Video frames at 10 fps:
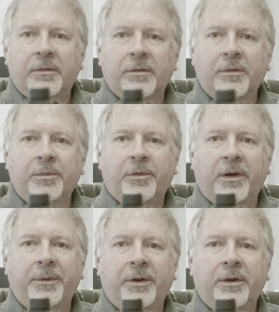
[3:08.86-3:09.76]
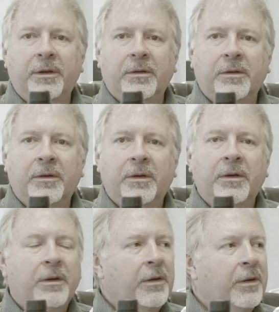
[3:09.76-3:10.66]
and I love it. It
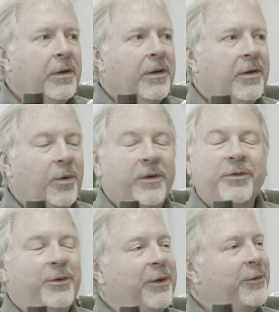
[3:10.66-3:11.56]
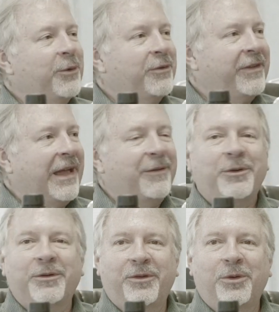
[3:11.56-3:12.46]
talks about what's the purpose of the
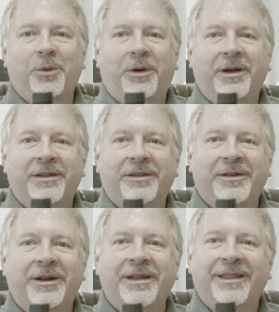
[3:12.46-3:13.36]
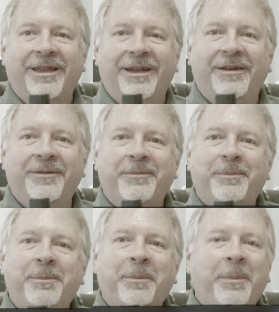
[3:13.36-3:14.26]
meeting? Do I need to actually be having this
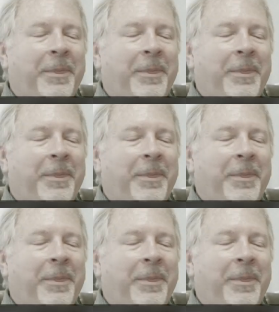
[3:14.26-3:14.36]
meeting in the